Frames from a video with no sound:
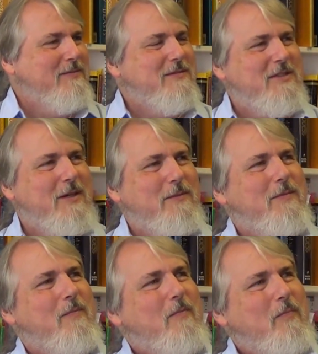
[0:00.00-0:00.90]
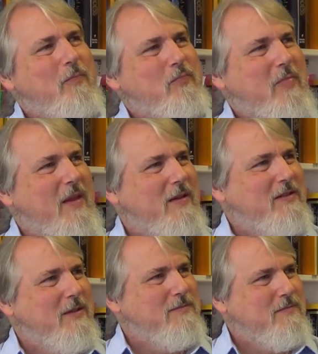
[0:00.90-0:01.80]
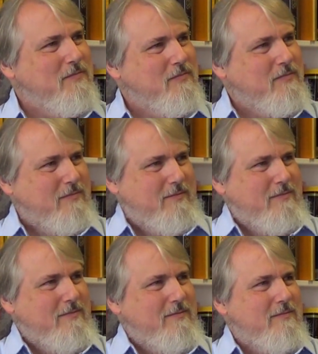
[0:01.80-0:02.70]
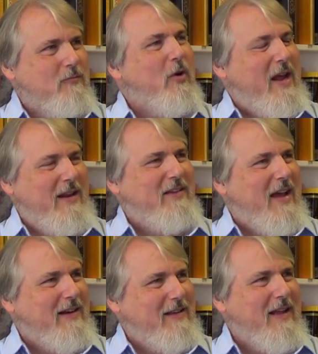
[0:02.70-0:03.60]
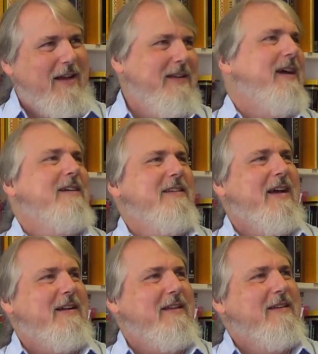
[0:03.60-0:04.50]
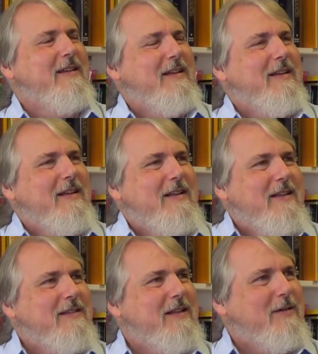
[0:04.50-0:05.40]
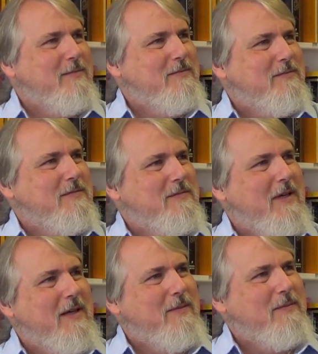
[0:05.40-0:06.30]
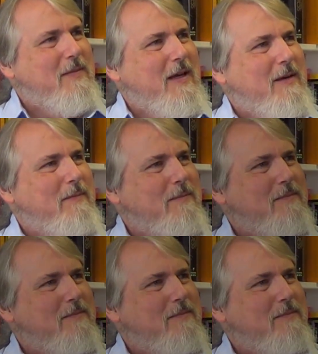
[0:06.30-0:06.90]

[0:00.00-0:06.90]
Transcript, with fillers: Right, so, exactly, yeah. And he probably doesn't carry his Book of Shadows. Right, exactly, yeah, exactly. But that is fascinating. Yeah.